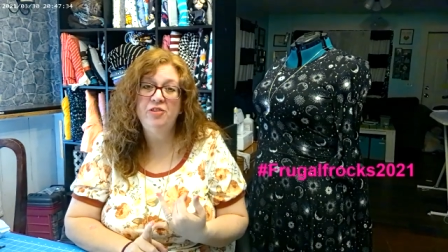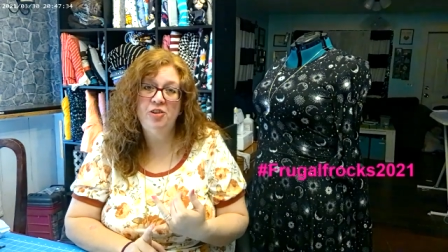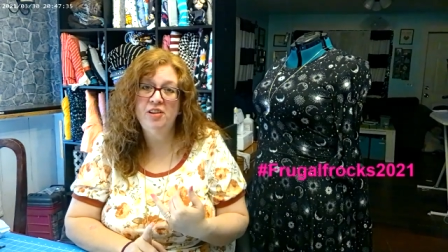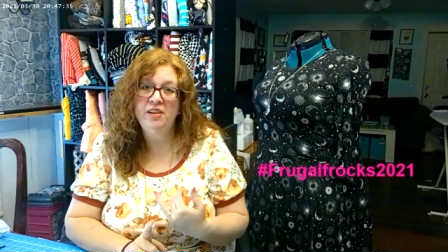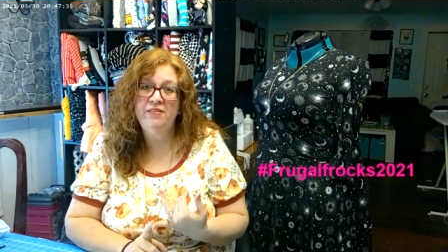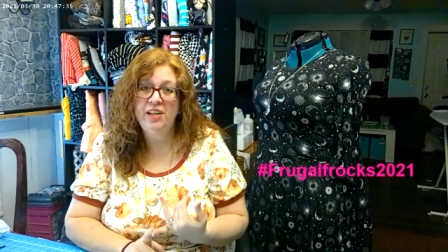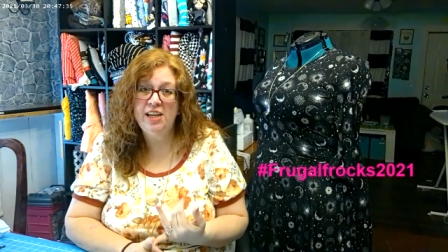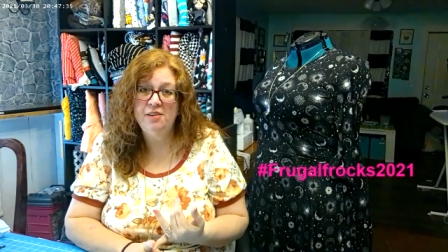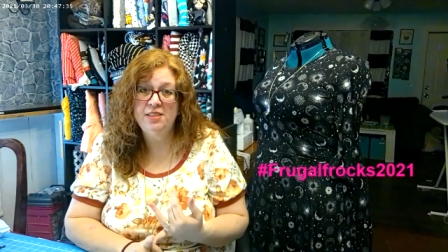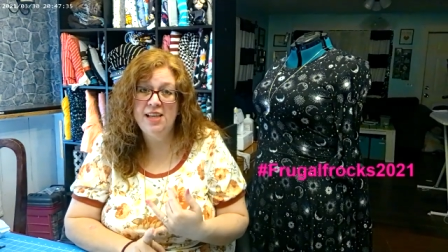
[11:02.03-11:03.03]
for the
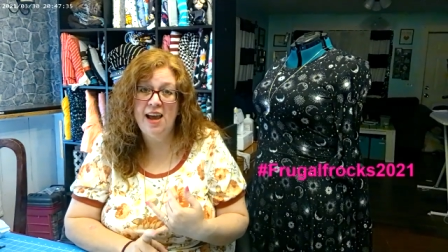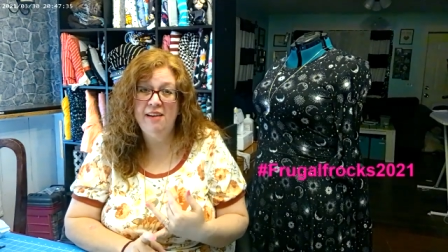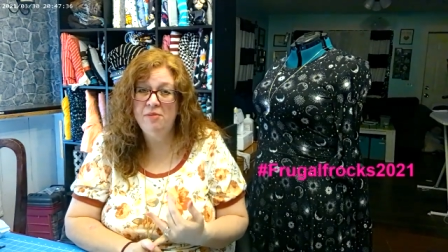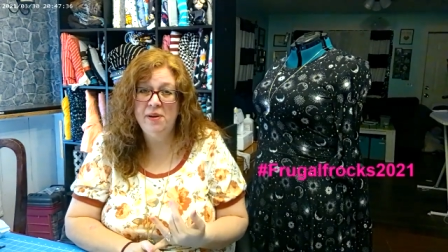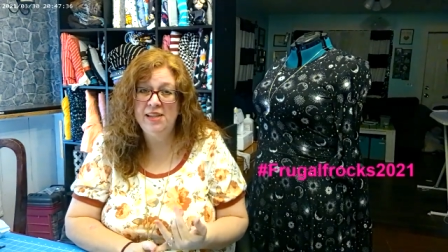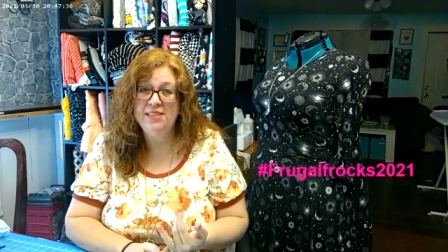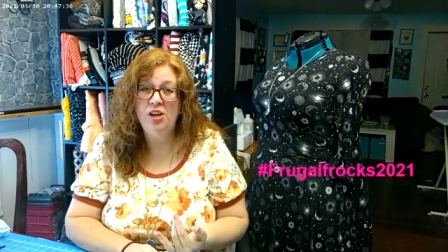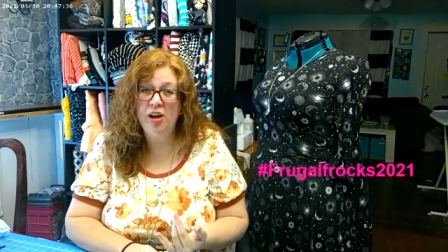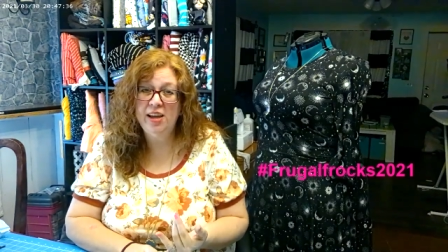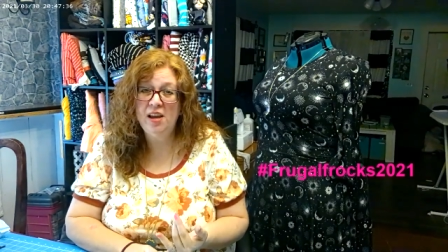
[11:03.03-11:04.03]
videos that everybody's
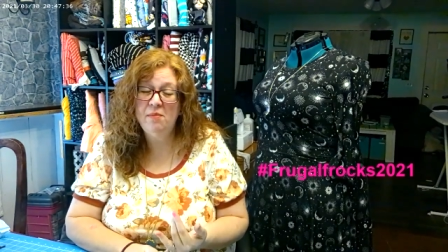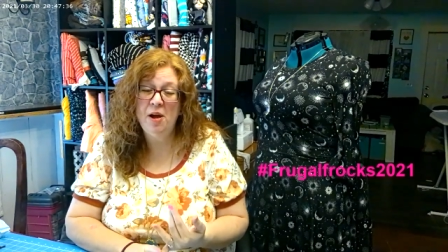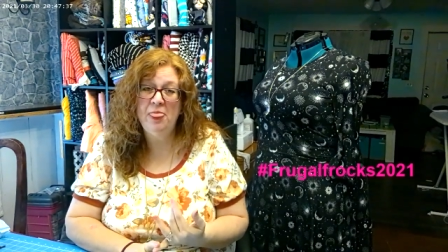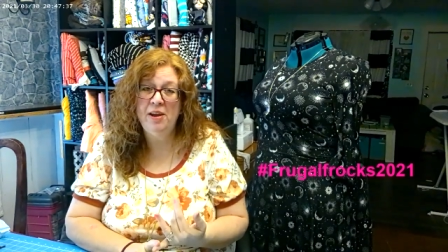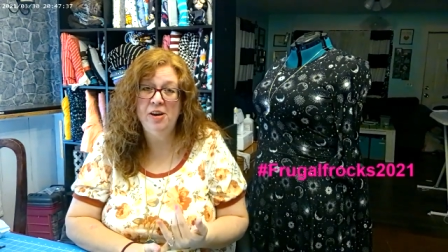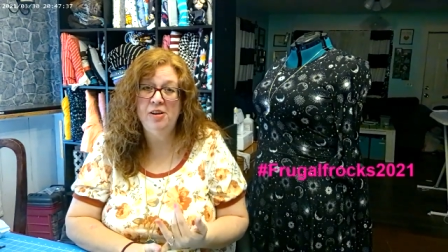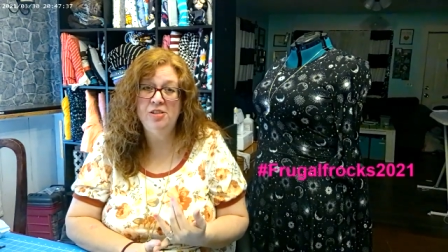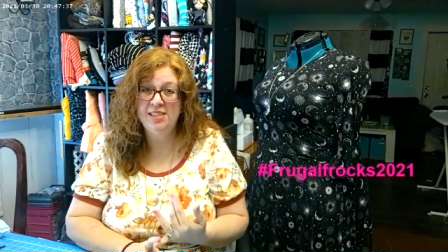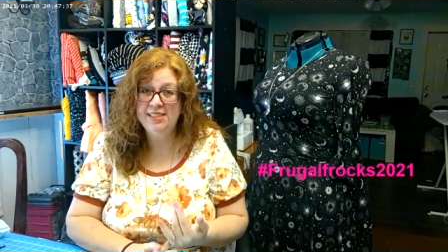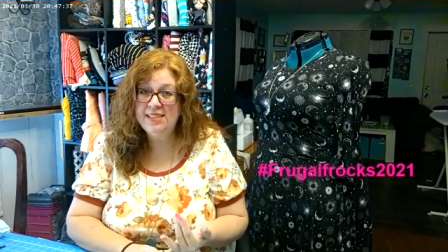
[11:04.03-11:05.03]
talking about their
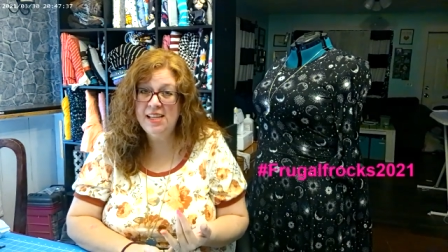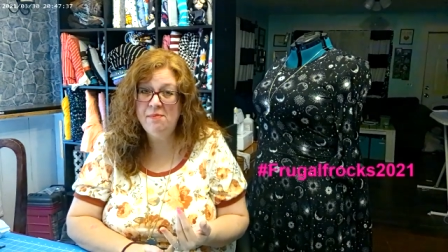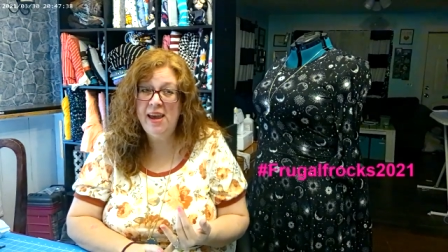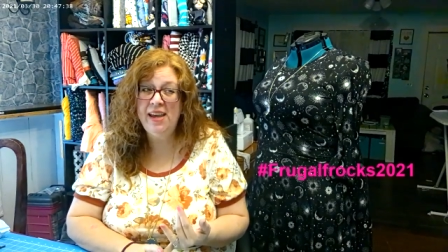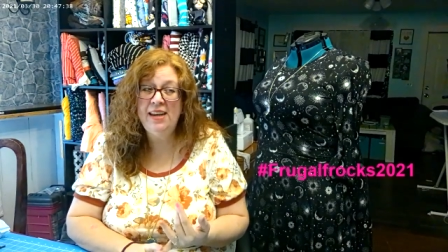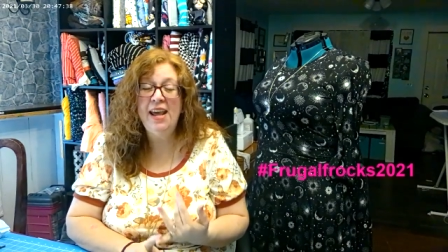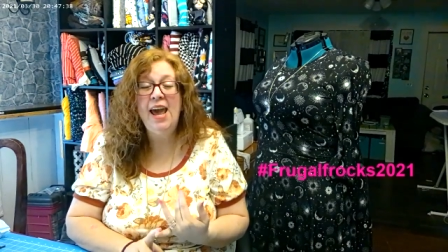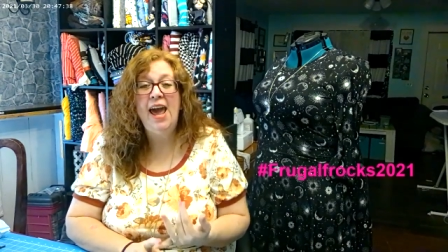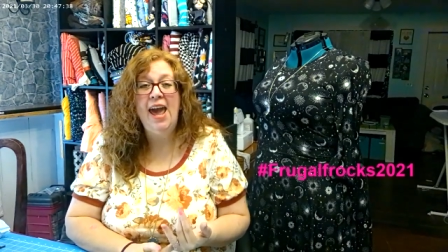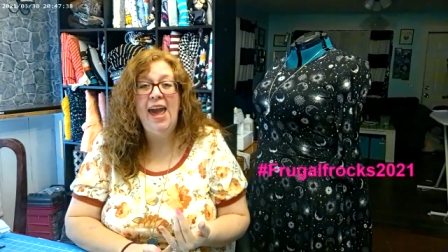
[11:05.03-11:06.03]
dresses they made
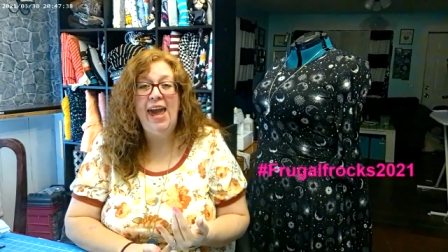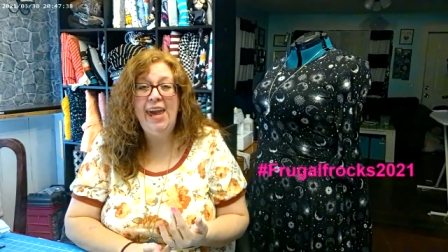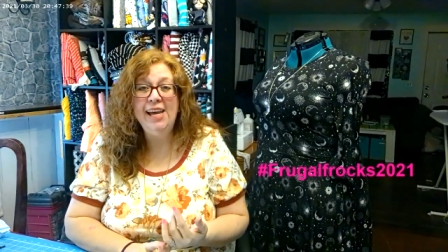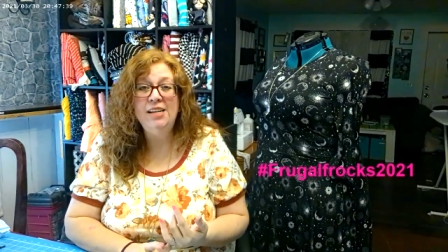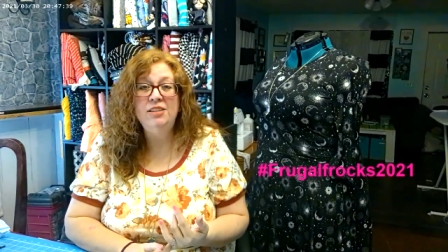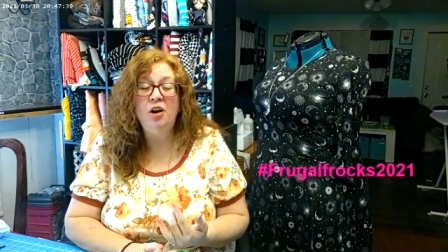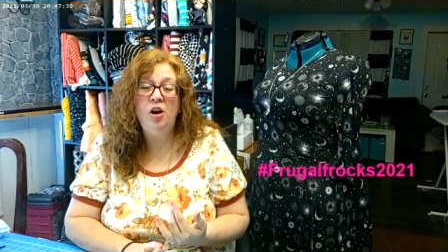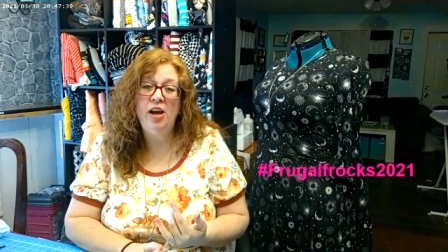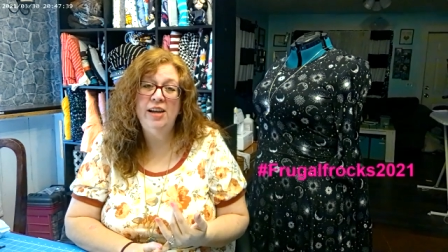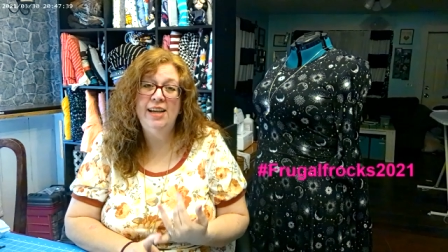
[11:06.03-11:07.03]
and
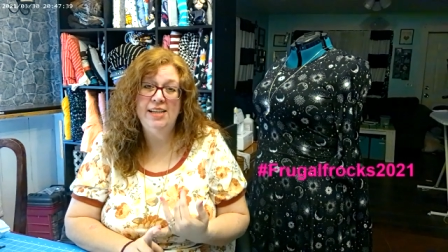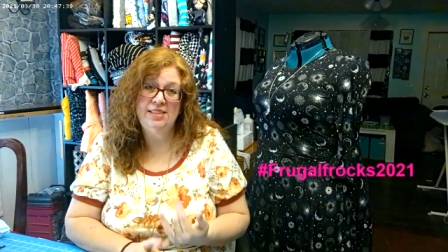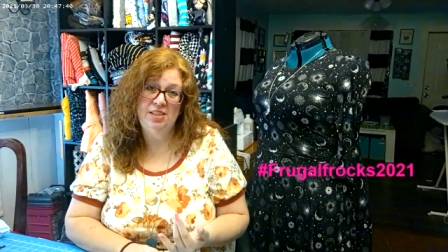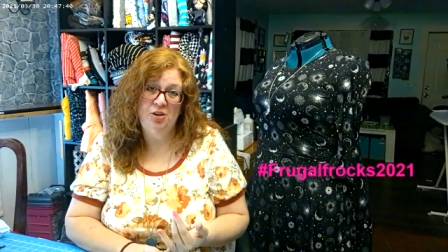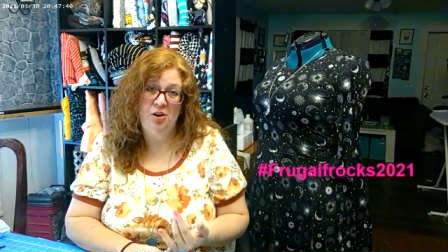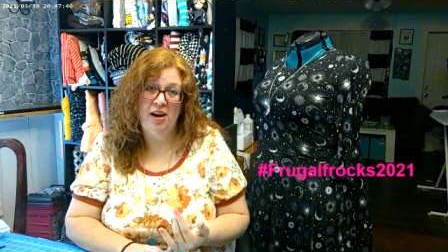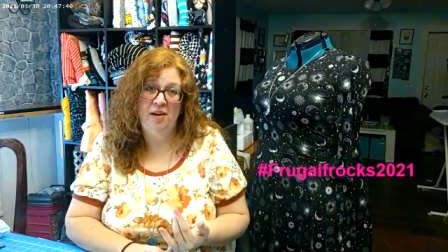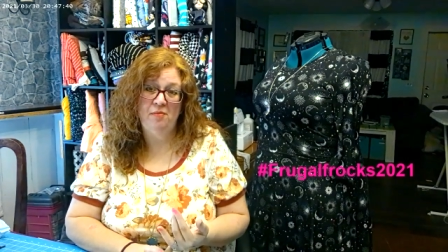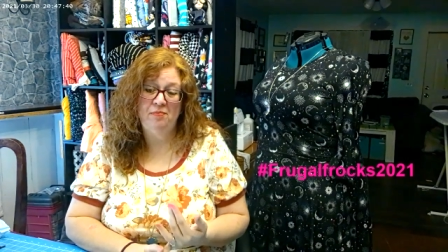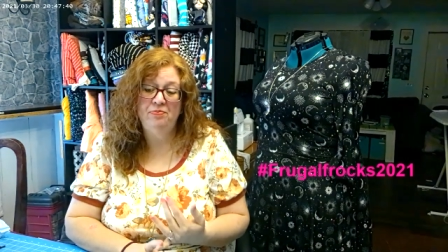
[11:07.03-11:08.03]
on
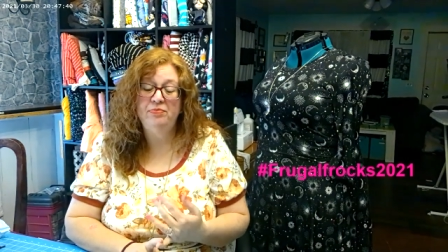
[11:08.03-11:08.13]
Instagram.